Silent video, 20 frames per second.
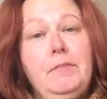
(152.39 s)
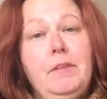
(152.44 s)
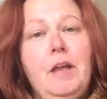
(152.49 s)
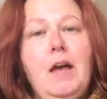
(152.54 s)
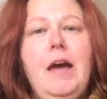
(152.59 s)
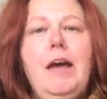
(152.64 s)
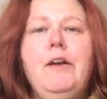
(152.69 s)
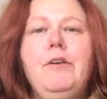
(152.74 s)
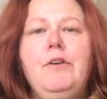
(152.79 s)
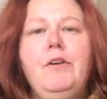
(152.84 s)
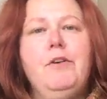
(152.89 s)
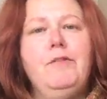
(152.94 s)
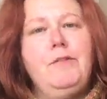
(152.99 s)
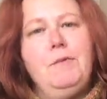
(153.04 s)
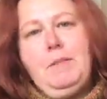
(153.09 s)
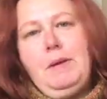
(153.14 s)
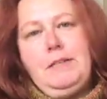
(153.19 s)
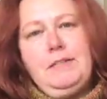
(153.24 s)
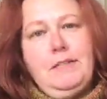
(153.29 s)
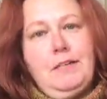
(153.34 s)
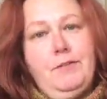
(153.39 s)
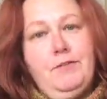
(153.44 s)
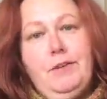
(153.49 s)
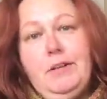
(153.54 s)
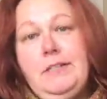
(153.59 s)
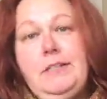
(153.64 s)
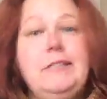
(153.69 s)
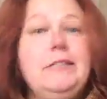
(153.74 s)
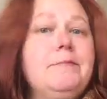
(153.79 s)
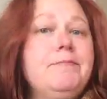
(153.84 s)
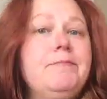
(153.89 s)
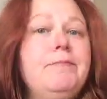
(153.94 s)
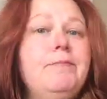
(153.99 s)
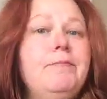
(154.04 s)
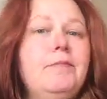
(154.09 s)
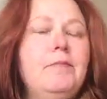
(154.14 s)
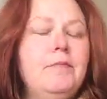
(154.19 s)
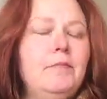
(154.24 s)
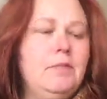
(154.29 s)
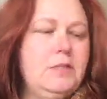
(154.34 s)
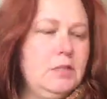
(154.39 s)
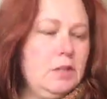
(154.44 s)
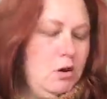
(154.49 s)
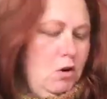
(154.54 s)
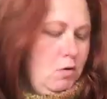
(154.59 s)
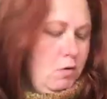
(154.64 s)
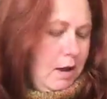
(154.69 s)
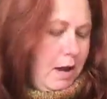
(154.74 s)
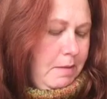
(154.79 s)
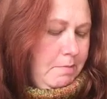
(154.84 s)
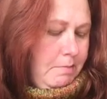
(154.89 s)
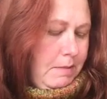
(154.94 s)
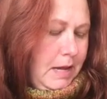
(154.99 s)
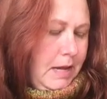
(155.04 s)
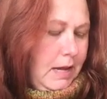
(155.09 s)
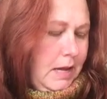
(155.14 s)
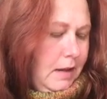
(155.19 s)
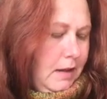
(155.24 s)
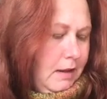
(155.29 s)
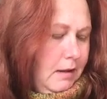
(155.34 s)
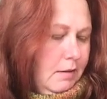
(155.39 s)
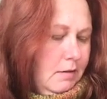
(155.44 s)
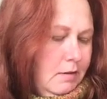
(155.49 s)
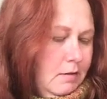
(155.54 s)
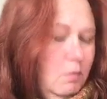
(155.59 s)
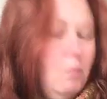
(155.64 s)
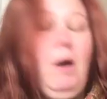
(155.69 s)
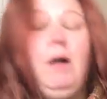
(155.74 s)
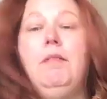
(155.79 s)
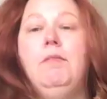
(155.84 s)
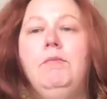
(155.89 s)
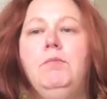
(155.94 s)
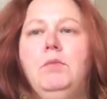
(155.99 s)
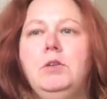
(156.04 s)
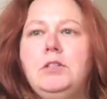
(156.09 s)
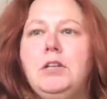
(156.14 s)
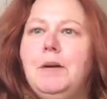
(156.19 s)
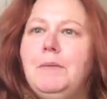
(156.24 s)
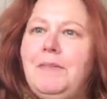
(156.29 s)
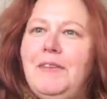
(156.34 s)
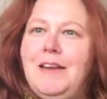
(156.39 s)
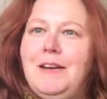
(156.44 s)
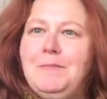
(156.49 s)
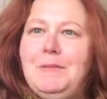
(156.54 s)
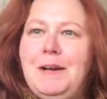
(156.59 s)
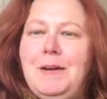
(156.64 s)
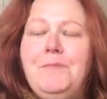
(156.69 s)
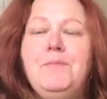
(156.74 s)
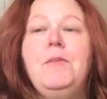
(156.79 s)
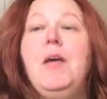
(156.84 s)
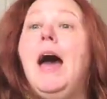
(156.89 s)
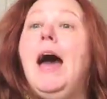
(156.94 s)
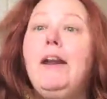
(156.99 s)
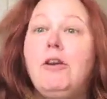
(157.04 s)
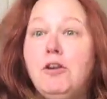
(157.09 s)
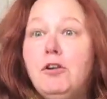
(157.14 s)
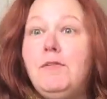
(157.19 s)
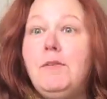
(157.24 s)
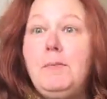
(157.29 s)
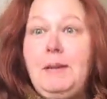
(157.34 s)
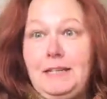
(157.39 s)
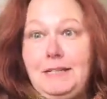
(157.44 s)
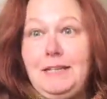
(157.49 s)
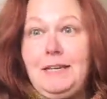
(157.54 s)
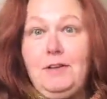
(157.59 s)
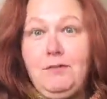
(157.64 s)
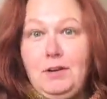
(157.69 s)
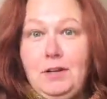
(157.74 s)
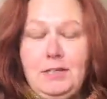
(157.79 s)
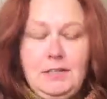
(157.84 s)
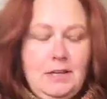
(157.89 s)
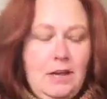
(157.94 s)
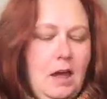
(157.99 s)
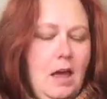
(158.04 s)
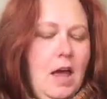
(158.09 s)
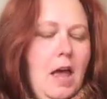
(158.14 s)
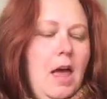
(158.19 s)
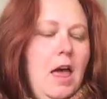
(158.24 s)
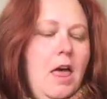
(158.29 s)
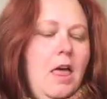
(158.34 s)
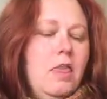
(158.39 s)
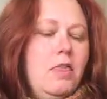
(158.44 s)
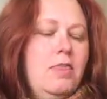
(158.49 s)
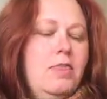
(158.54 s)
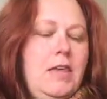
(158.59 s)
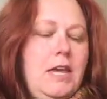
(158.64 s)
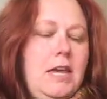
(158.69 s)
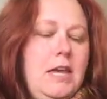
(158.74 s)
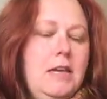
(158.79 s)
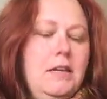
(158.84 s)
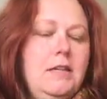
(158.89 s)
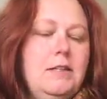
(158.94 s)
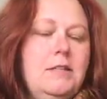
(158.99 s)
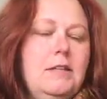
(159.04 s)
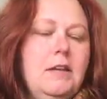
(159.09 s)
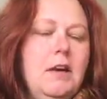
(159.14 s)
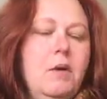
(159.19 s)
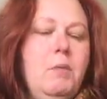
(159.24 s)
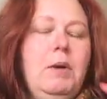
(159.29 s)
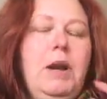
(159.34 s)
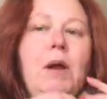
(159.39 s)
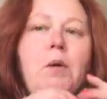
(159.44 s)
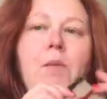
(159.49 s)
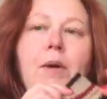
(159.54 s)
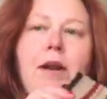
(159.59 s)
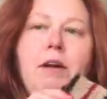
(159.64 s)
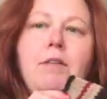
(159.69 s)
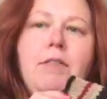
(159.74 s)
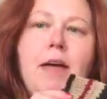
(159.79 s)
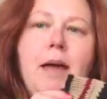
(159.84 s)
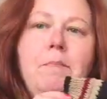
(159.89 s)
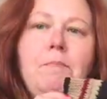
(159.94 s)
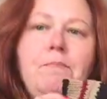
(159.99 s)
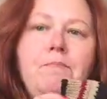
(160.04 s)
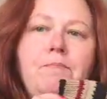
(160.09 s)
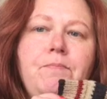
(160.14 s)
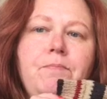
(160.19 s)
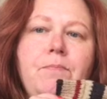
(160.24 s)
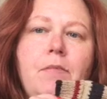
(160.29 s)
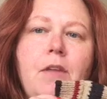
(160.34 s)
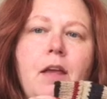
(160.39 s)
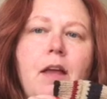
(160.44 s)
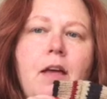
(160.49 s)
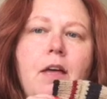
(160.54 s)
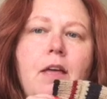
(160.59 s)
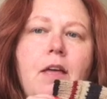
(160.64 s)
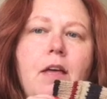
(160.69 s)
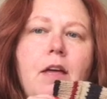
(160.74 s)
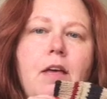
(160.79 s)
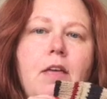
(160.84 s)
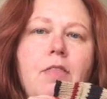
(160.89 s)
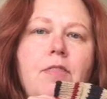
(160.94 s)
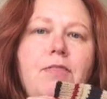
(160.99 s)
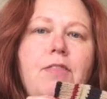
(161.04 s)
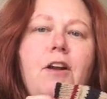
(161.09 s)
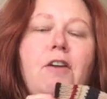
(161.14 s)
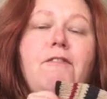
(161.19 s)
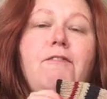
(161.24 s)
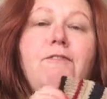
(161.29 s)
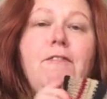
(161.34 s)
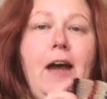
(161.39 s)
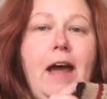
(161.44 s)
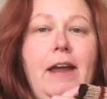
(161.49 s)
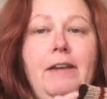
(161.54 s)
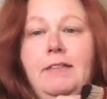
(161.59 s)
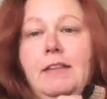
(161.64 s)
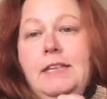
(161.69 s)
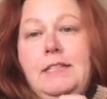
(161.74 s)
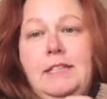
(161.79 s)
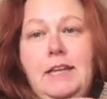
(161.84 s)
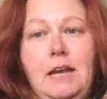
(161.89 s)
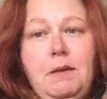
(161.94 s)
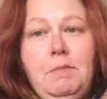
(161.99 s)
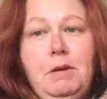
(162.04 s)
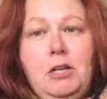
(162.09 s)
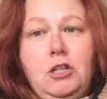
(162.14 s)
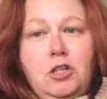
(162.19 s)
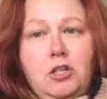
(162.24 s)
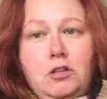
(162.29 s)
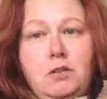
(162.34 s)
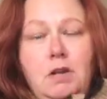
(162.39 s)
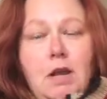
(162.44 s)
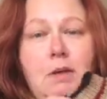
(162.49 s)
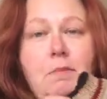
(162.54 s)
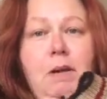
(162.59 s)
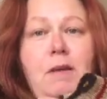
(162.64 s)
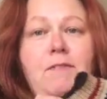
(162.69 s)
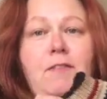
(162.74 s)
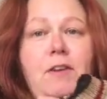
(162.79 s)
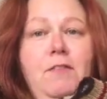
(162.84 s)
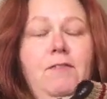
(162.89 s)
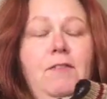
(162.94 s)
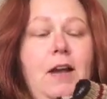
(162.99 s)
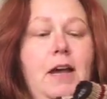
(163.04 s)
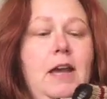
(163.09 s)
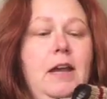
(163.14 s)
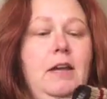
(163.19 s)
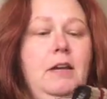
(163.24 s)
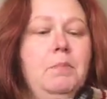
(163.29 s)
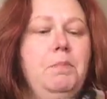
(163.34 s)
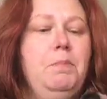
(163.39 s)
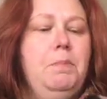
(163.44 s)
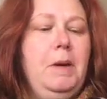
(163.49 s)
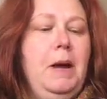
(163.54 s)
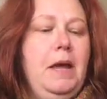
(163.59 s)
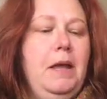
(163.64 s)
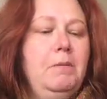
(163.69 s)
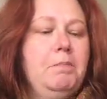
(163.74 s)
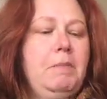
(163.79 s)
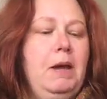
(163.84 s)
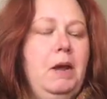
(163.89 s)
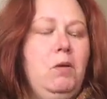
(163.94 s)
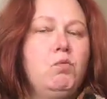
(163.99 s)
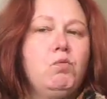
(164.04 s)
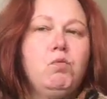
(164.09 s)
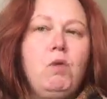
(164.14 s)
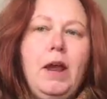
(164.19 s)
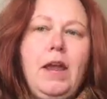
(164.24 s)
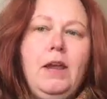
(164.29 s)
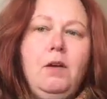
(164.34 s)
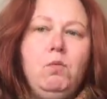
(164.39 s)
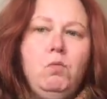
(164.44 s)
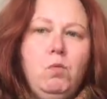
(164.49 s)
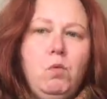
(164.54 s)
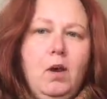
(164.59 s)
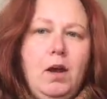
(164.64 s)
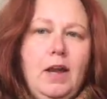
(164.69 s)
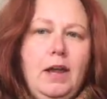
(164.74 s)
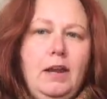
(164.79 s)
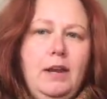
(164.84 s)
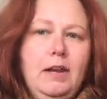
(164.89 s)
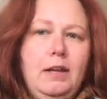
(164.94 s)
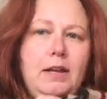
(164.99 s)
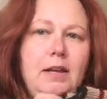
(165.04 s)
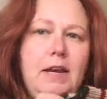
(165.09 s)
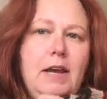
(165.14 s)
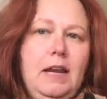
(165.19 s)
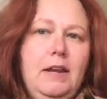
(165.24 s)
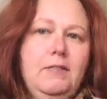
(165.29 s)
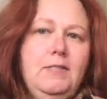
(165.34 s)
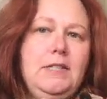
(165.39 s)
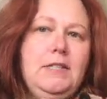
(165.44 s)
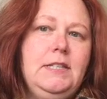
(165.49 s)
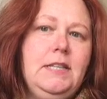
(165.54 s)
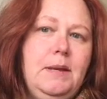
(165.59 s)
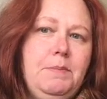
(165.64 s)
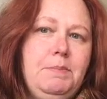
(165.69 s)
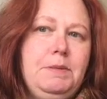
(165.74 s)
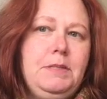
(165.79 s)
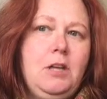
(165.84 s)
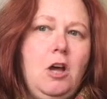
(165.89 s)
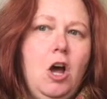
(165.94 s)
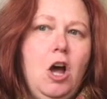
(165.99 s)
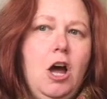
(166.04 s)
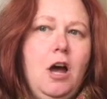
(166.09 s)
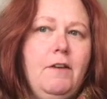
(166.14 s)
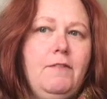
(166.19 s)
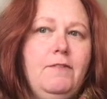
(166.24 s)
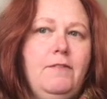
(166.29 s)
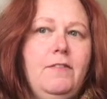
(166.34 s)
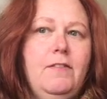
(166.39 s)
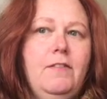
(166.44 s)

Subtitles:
I don't know if it makes a difference. So I'm making, well, we'll talk about that in a minute. I don't know if it makes a difference. These, when I wear them, they're fine. They stay on my feet fine, but my right one kind of slips off